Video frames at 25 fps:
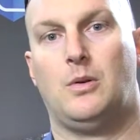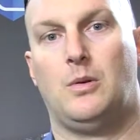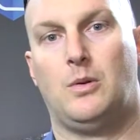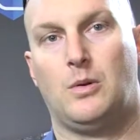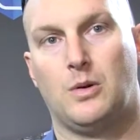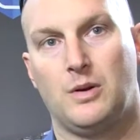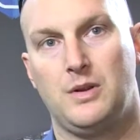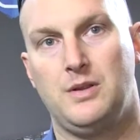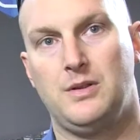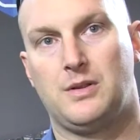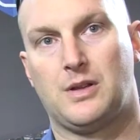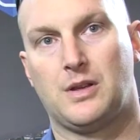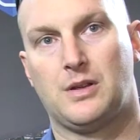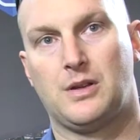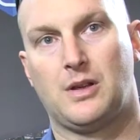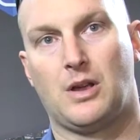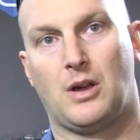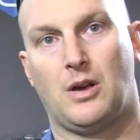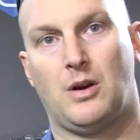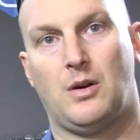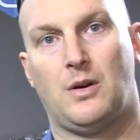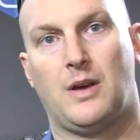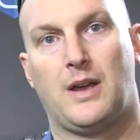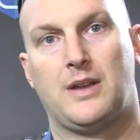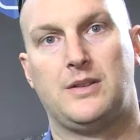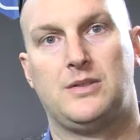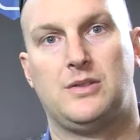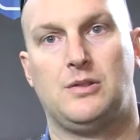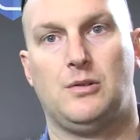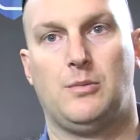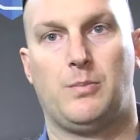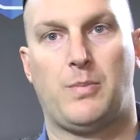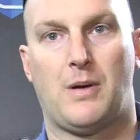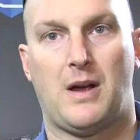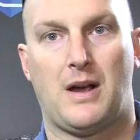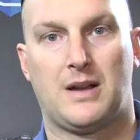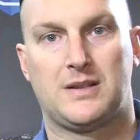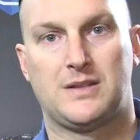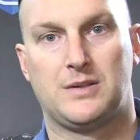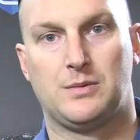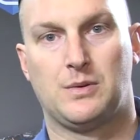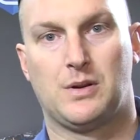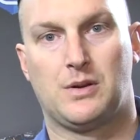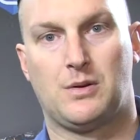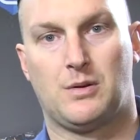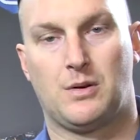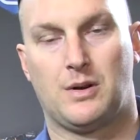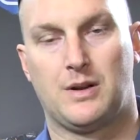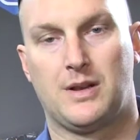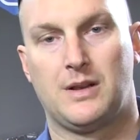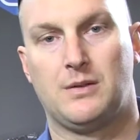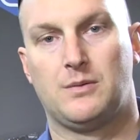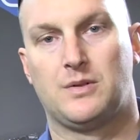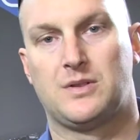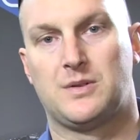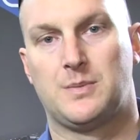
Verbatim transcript: Or you can go and do proxy recording,